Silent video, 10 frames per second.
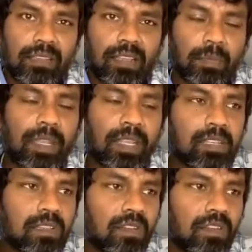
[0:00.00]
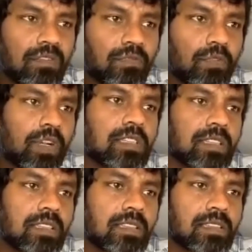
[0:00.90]
That means focus
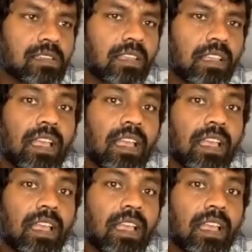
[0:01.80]
is